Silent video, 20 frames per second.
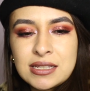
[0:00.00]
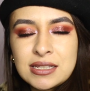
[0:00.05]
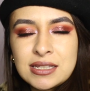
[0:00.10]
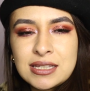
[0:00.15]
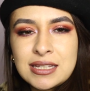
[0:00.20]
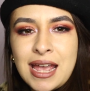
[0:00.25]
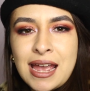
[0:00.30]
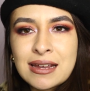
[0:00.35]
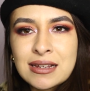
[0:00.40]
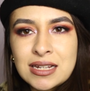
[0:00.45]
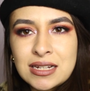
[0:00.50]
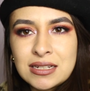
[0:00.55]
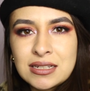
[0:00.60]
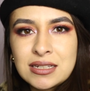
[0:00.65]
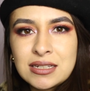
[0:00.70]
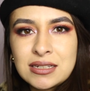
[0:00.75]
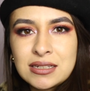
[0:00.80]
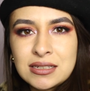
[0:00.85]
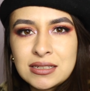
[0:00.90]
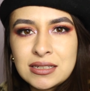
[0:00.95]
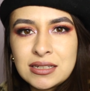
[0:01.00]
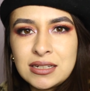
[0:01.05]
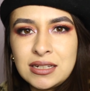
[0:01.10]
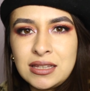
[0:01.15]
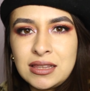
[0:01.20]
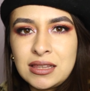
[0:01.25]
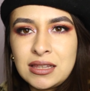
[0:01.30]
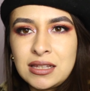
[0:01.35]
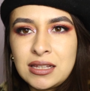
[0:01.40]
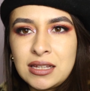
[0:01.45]
stagnant
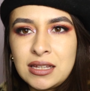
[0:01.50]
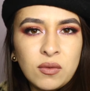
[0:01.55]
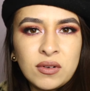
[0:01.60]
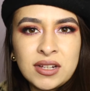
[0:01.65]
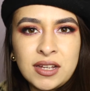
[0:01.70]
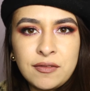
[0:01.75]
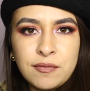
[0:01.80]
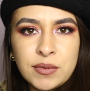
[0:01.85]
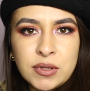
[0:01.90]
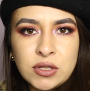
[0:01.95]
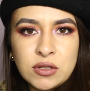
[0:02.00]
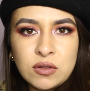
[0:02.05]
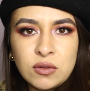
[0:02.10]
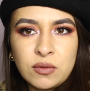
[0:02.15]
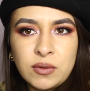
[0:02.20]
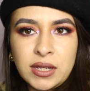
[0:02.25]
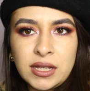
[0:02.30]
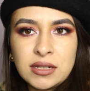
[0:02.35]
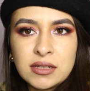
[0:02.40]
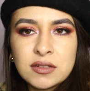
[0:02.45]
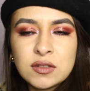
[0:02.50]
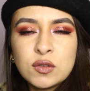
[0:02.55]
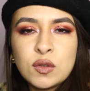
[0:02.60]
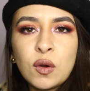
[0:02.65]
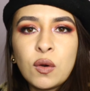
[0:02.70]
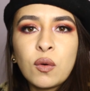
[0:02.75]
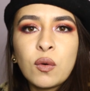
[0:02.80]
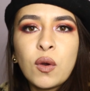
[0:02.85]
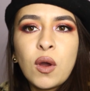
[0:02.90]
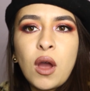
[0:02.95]
in what I've been doing.
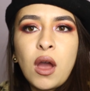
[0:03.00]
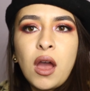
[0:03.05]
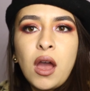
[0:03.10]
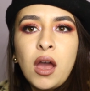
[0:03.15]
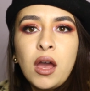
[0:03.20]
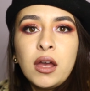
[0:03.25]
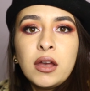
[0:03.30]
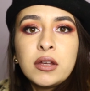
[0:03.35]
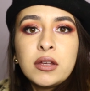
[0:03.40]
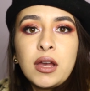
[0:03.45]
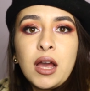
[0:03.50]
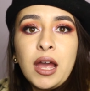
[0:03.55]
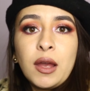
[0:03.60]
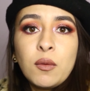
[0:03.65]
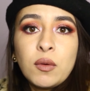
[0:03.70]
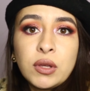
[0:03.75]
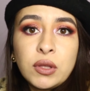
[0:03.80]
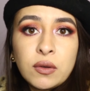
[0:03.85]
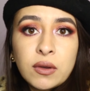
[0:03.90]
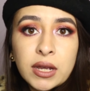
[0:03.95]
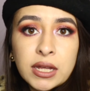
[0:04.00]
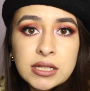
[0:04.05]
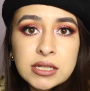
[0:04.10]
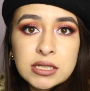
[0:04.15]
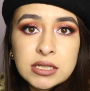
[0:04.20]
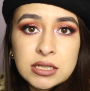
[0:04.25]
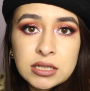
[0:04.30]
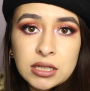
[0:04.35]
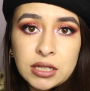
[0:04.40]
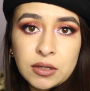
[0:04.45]
So I want you
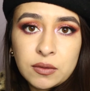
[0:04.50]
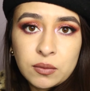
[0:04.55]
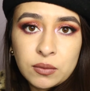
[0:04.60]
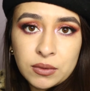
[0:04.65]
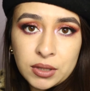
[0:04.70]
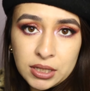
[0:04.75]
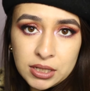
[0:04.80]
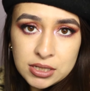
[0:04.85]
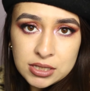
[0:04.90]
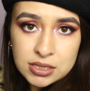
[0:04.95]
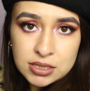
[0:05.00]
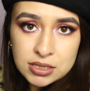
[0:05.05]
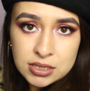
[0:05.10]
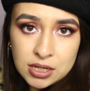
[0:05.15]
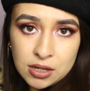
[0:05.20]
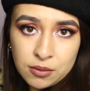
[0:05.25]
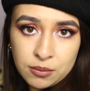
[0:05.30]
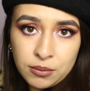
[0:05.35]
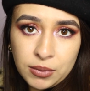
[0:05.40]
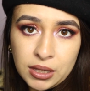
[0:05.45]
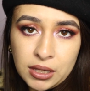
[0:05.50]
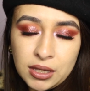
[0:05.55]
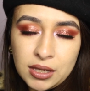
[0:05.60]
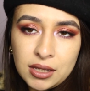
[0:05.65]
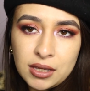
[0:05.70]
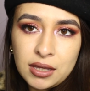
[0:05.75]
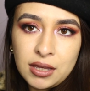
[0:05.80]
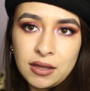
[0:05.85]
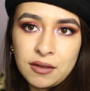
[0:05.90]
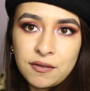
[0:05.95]
guys to like really tell
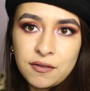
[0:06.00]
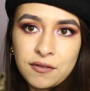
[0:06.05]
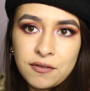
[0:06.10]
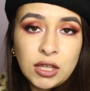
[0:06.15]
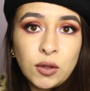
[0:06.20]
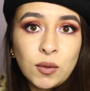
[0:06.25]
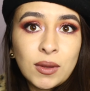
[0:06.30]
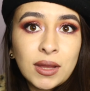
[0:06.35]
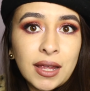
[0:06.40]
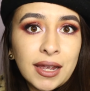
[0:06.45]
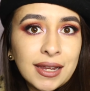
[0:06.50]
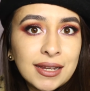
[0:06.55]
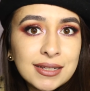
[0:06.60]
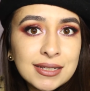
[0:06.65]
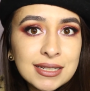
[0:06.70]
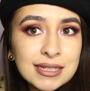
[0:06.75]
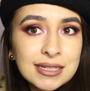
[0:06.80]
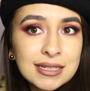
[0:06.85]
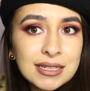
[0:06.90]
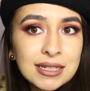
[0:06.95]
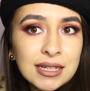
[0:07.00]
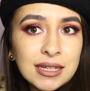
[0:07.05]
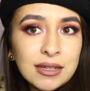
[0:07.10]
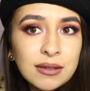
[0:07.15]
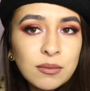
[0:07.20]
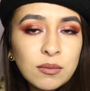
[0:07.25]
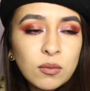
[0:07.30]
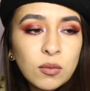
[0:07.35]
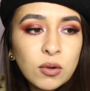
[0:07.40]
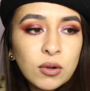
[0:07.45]
me if you'd like to
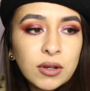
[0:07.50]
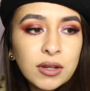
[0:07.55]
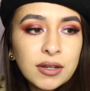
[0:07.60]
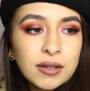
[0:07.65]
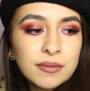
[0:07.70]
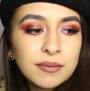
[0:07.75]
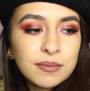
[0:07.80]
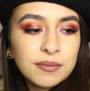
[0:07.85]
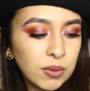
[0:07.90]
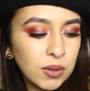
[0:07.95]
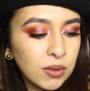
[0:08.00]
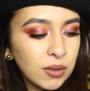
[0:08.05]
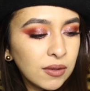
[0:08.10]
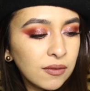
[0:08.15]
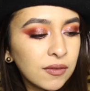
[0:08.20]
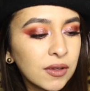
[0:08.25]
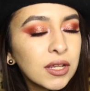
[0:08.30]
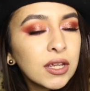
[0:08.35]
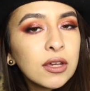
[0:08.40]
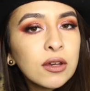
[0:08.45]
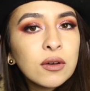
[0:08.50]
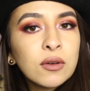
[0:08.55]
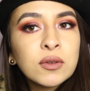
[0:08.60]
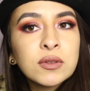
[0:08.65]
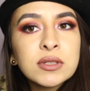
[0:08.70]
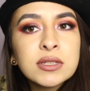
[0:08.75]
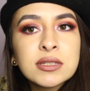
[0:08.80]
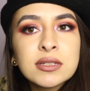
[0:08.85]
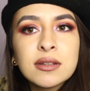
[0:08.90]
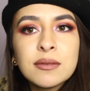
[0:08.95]
see more beauty
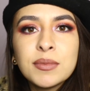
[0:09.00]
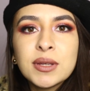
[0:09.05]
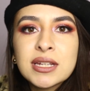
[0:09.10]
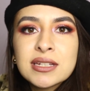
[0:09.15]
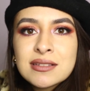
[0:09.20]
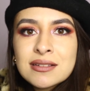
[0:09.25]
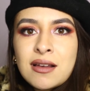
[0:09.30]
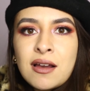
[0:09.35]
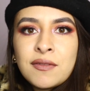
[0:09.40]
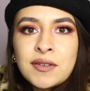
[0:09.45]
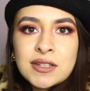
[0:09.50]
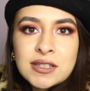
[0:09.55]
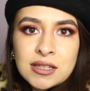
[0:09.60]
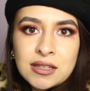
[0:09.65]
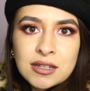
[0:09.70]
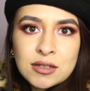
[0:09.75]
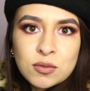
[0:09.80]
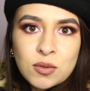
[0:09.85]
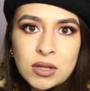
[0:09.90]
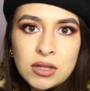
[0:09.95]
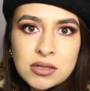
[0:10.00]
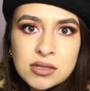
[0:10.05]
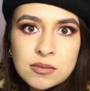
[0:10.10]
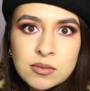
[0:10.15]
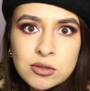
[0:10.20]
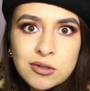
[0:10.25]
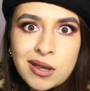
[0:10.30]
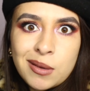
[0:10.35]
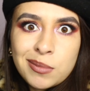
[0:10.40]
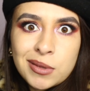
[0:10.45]
videos, because obviously that's why you
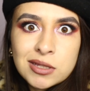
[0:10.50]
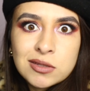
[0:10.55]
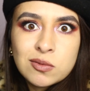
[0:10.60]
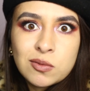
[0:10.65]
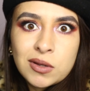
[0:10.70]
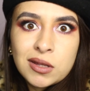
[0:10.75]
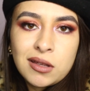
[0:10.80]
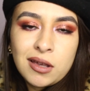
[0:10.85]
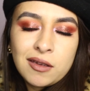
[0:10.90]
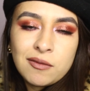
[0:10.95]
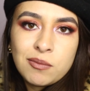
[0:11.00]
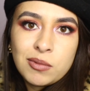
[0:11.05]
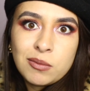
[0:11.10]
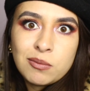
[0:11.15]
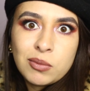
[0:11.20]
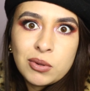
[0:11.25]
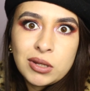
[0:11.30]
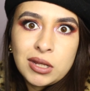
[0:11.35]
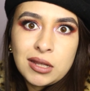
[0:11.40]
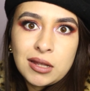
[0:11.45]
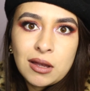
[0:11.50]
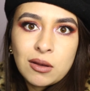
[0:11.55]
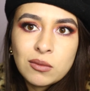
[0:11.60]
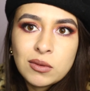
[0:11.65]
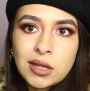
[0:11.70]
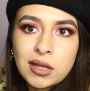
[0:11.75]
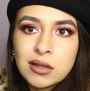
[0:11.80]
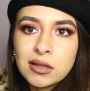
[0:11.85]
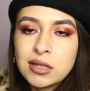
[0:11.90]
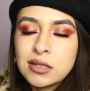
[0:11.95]
subscribe. That's what I've been putting
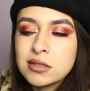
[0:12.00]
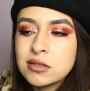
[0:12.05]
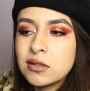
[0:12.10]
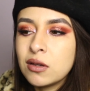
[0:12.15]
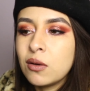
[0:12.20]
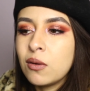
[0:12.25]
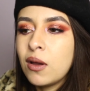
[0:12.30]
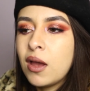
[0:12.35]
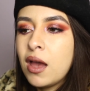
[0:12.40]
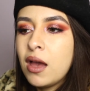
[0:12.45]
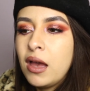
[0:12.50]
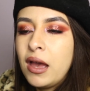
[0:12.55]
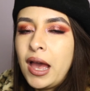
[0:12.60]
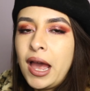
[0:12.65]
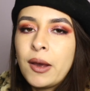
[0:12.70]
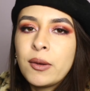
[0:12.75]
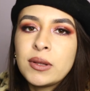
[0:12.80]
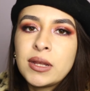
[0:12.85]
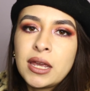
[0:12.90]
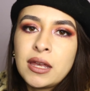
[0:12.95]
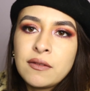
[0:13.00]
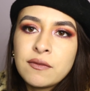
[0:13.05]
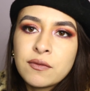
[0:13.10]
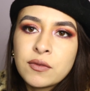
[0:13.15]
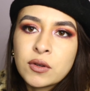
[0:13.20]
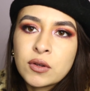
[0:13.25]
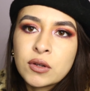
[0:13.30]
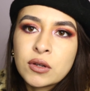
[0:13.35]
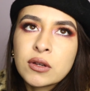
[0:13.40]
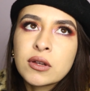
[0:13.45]
out lately. So I would hate
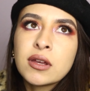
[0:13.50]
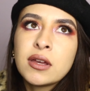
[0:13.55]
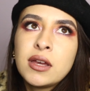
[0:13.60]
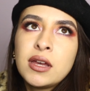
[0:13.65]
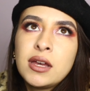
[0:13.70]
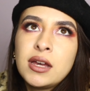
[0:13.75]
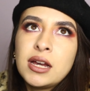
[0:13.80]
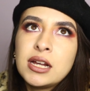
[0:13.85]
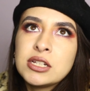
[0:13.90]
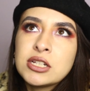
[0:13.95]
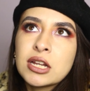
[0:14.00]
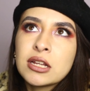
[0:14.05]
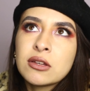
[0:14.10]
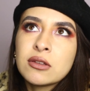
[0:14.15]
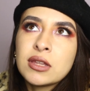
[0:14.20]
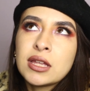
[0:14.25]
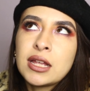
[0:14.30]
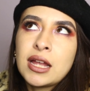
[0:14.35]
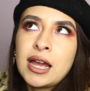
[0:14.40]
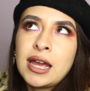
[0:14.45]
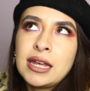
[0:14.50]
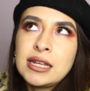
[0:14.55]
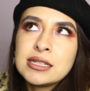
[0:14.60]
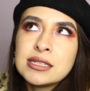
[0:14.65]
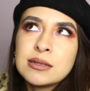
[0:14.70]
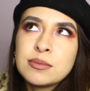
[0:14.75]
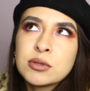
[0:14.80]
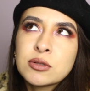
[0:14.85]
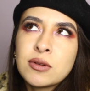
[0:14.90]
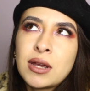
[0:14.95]
for a channel that I
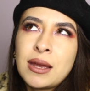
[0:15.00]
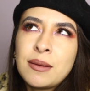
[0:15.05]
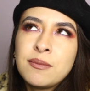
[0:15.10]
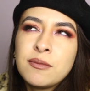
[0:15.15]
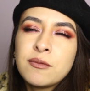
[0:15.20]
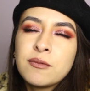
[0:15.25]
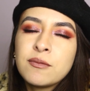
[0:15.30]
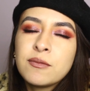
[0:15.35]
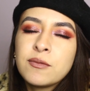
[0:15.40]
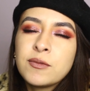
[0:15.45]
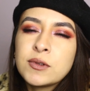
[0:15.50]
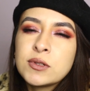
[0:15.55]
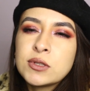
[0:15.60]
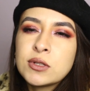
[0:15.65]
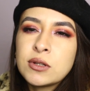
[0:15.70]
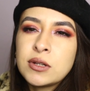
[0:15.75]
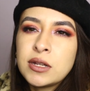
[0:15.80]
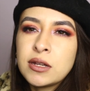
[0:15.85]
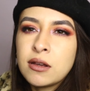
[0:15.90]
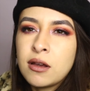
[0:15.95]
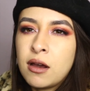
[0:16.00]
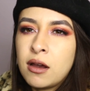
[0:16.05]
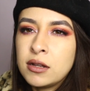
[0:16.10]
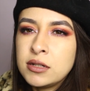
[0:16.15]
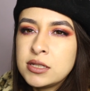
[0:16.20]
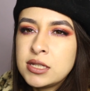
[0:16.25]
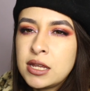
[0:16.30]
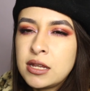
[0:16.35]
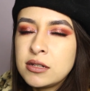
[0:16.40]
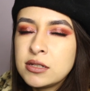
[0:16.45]
subscribe for certain
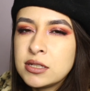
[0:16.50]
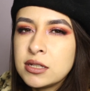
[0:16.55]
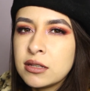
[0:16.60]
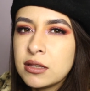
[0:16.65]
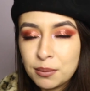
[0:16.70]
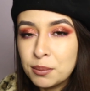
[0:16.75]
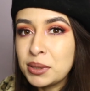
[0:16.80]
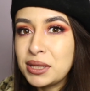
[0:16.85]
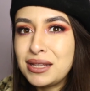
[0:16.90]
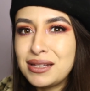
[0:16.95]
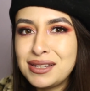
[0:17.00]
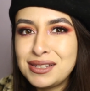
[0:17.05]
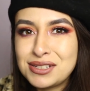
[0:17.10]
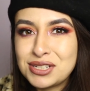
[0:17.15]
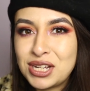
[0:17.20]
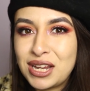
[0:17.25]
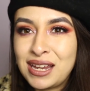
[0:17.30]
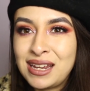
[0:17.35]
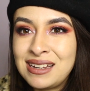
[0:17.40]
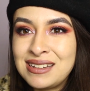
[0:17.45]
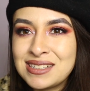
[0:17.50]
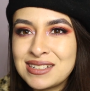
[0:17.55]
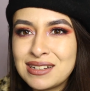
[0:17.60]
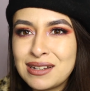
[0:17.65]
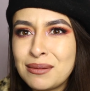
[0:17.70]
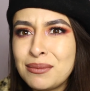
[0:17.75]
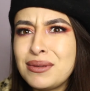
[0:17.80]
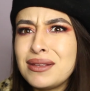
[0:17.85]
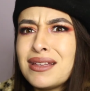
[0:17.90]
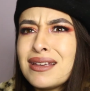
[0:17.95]
content to completely change,
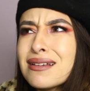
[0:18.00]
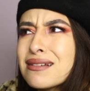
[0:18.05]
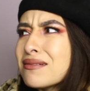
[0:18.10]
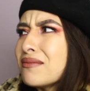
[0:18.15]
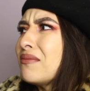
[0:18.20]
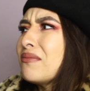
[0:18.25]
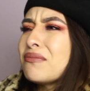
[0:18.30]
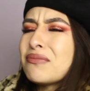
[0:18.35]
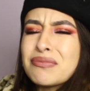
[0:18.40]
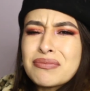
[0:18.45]
and it'd be like,